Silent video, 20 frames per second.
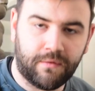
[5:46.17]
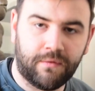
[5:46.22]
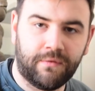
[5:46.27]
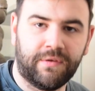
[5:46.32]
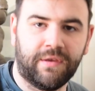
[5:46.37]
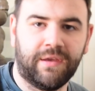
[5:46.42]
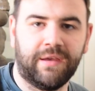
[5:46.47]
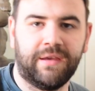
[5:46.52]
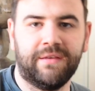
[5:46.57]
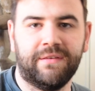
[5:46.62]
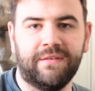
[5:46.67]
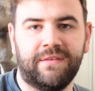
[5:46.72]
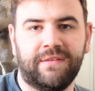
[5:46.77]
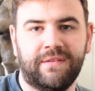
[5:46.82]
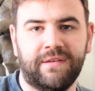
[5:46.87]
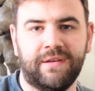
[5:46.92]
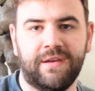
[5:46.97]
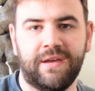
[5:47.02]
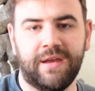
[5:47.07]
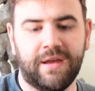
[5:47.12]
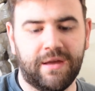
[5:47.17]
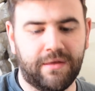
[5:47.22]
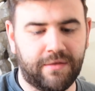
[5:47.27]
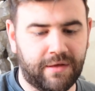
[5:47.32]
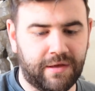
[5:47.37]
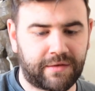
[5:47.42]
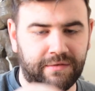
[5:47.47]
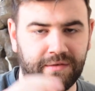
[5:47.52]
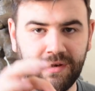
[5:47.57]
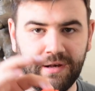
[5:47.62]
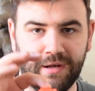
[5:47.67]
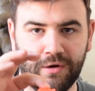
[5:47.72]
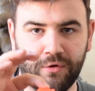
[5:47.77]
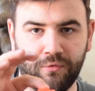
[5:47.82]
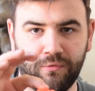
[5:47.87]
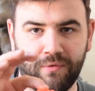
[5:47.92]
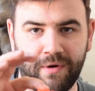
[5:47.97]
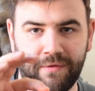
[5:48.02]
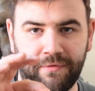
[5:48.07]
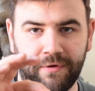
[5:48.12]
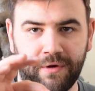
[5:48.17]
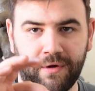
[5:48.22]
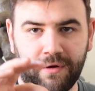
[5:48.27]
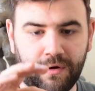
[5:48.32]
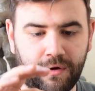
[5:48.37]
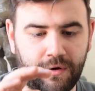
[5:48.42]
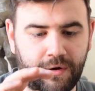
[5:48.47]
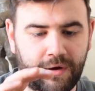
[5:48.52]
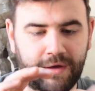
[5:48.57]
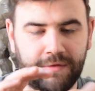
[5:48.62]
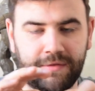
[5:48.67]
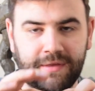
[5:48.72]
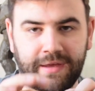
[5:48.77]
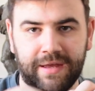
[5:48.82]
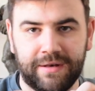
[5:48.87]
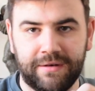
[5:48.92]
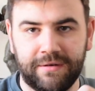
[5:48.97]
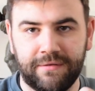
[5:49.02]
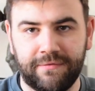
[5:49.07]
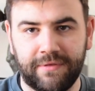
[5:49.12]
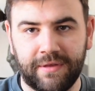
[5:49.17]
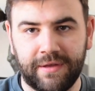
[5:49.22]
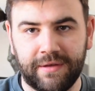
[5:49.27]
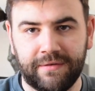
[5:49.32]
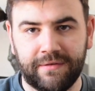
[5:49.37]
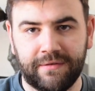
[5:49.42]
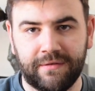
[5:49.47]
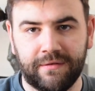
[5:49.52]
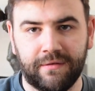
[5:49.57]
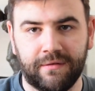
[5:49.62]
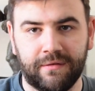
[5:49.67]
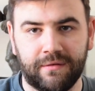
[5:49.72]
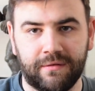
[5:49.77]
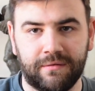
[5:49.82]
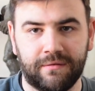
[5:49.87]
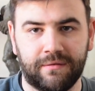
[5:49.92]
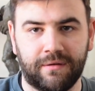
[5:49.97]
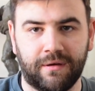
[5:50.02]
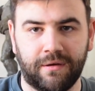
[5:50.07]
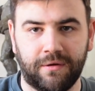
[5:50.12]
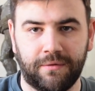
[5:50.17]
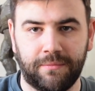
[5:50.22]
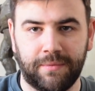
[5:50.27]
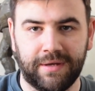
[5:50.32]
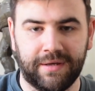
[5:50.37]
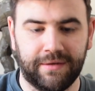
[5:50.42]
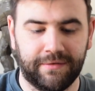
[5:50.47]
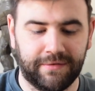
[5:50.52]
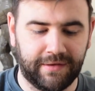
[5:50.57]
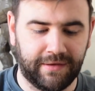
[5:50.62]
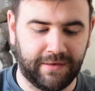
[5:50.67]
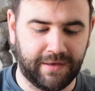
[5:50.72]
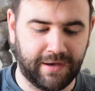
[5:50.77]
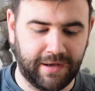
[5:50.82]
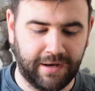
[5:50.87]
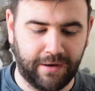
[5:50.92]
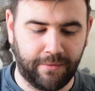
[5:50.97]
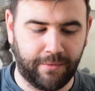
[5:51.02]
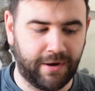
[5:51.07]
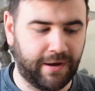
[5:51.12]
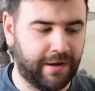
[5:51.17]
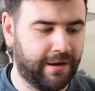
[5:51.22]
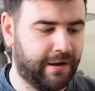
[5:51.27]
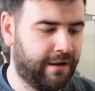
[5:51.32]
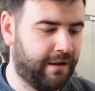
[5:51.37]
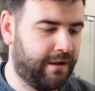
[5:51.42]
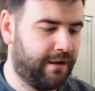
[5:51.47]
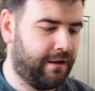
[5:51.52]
So you can see there's a little rivet at the end of this. I hope you can see that anyway.